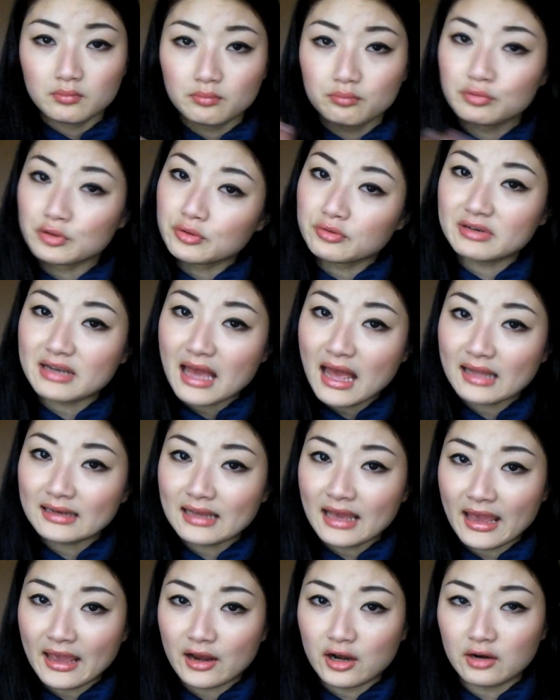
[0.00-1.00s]
brunette
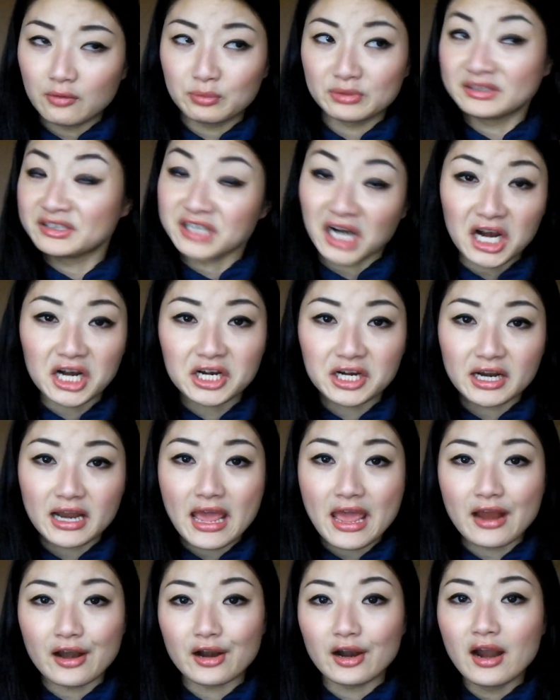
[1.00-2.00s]
hair, with darker
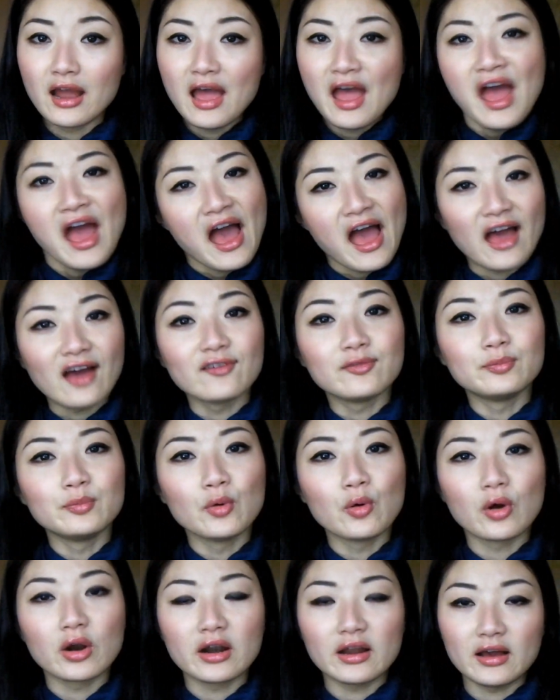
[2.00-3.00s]
hair, have
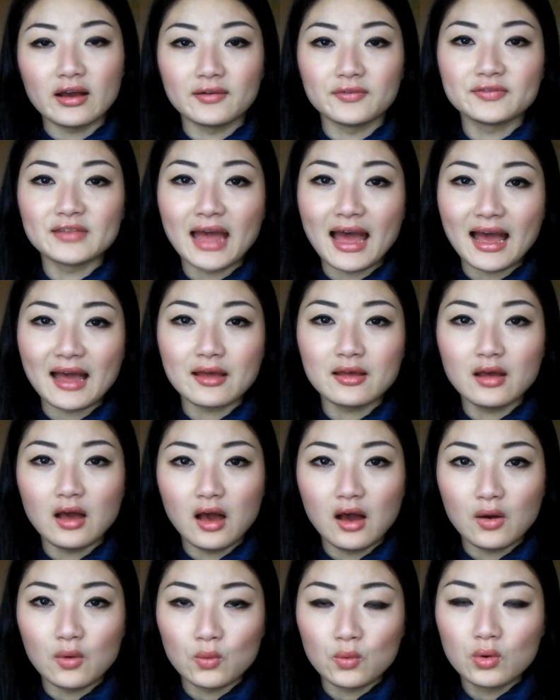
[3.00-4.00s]
more of
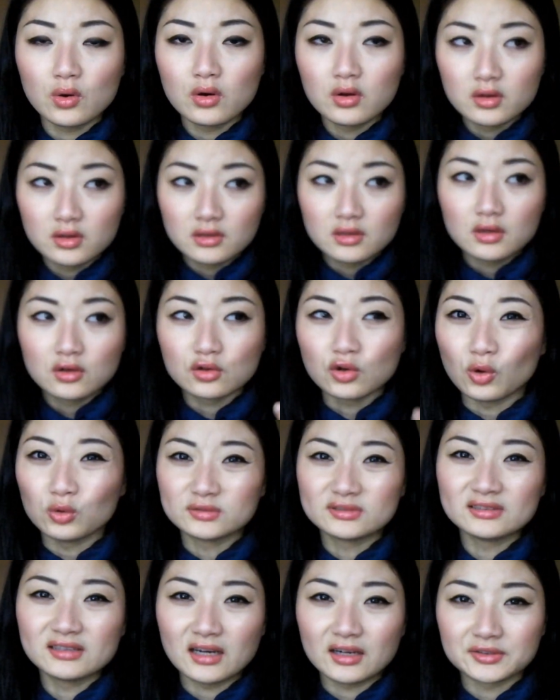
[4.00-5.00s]
that
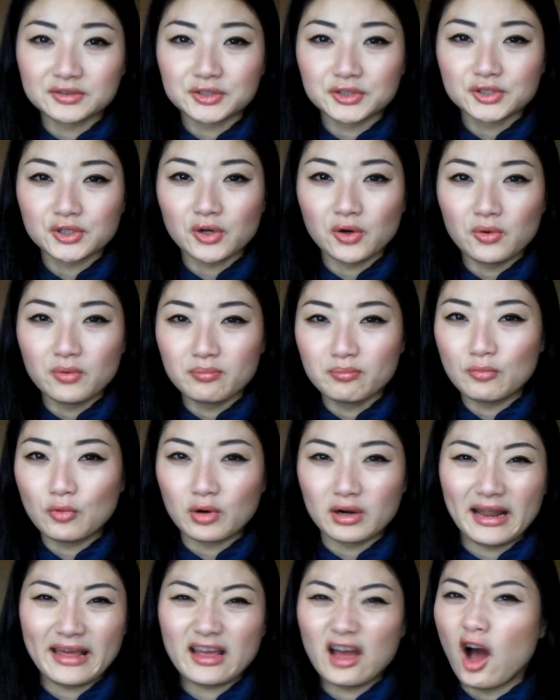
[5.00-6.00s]
golden undertone,
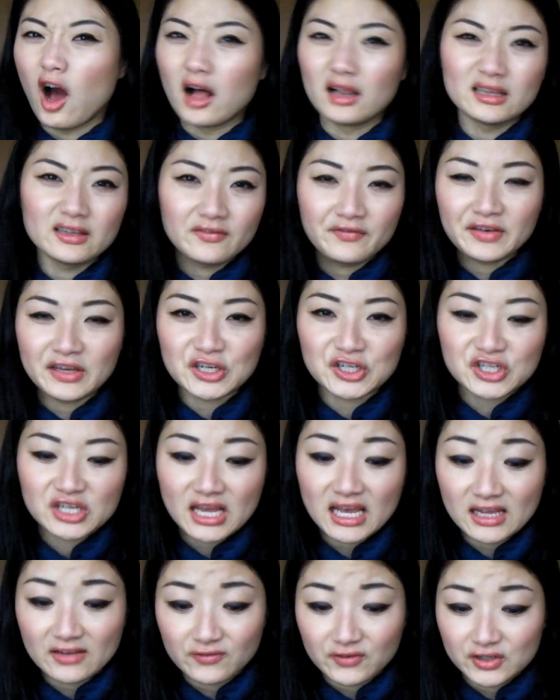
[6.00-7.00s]
more like olivey
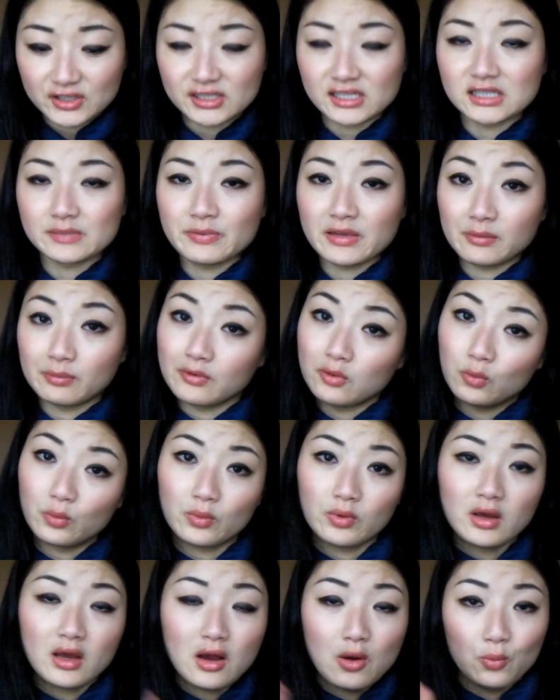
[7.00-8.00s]
shade, versus people
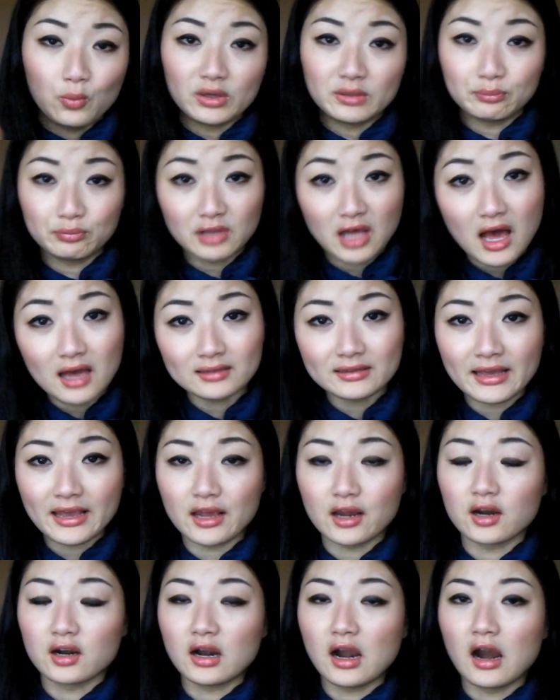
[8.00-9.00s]
with blonde
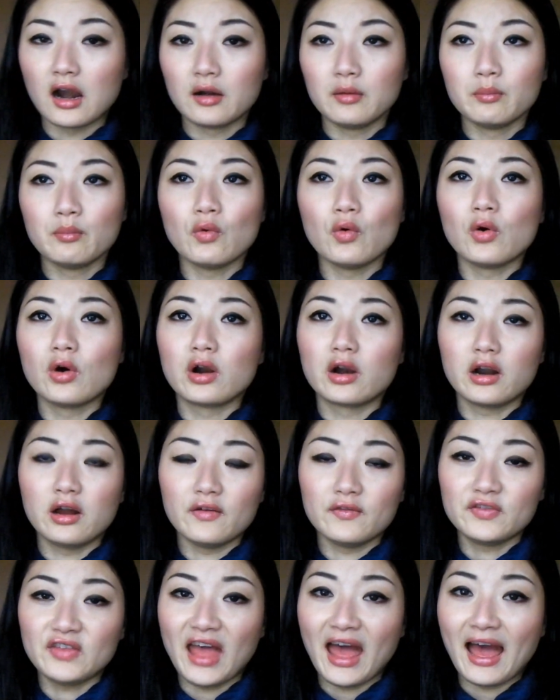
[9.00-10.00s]
hair are more
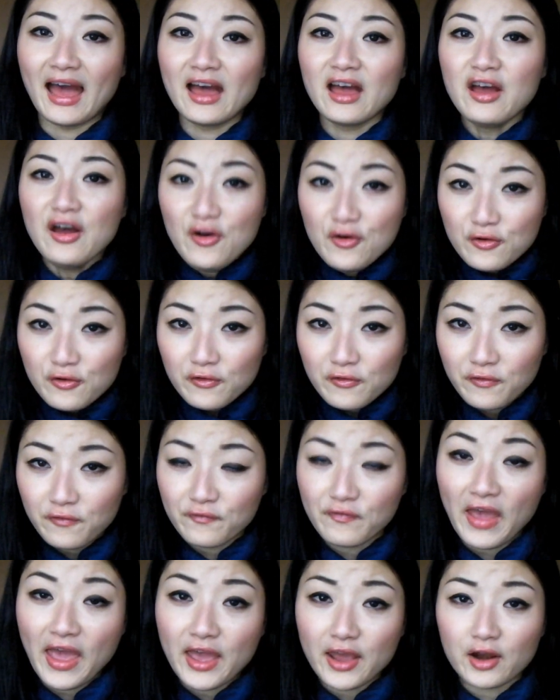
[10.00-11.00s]
of that
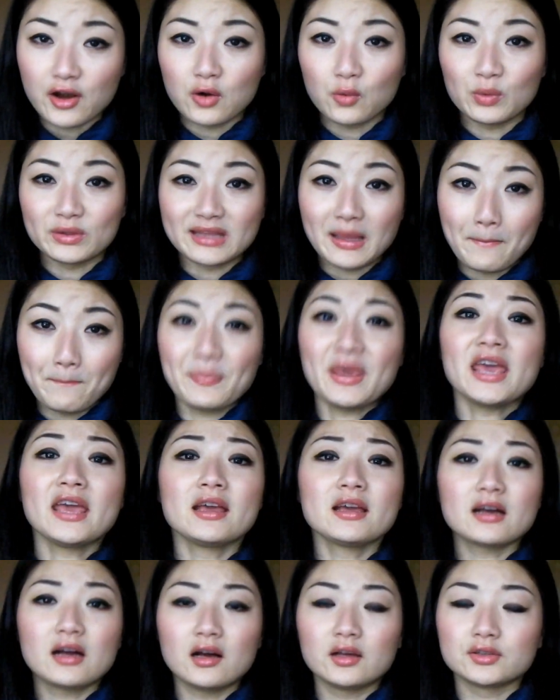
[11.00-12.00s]
fair with that
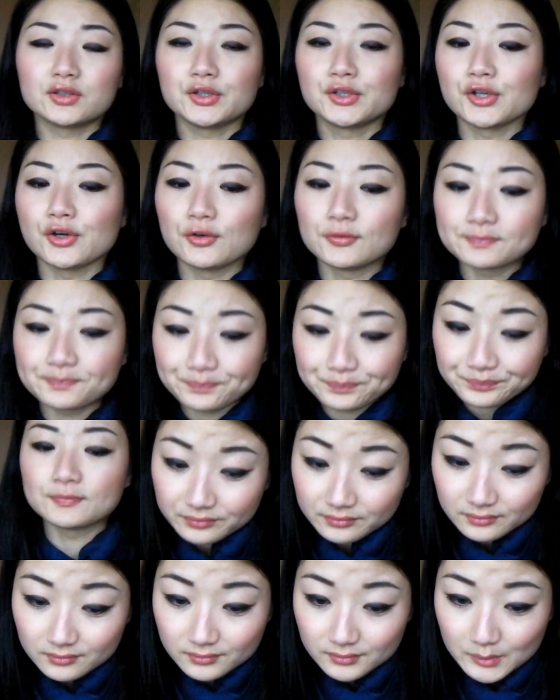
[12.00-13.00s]
pink undertone.
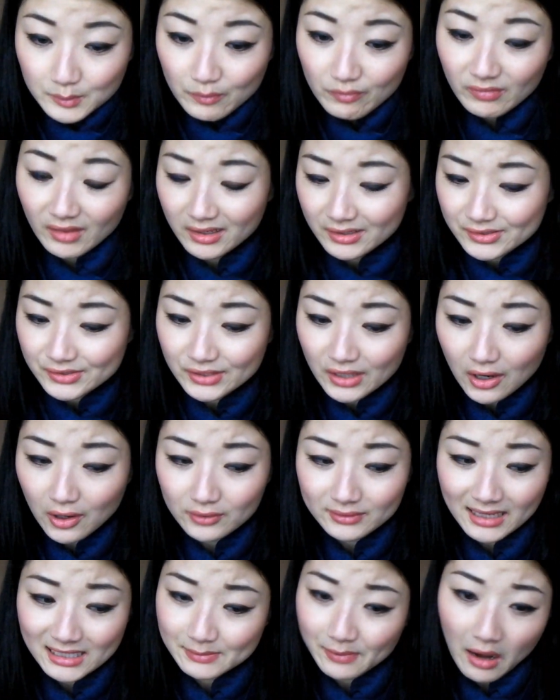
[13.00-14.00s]

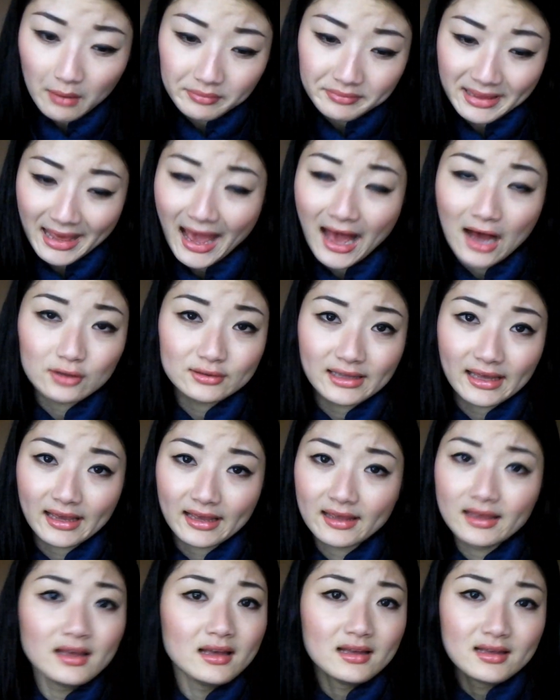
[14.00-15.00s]
So that's probably how
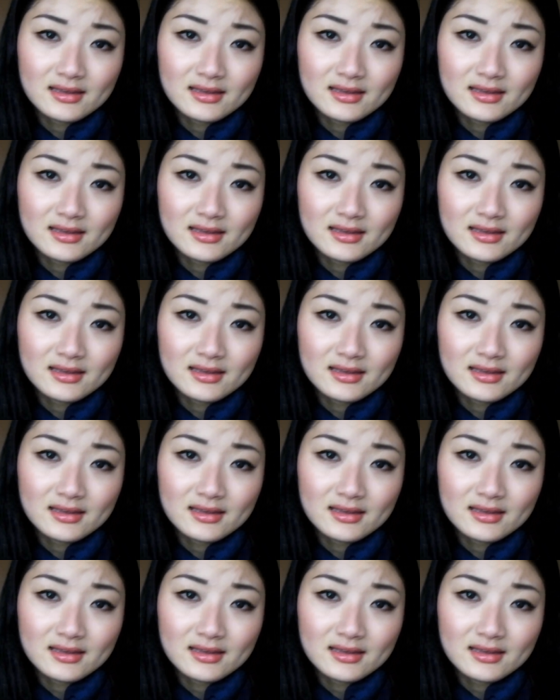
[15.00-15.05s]
they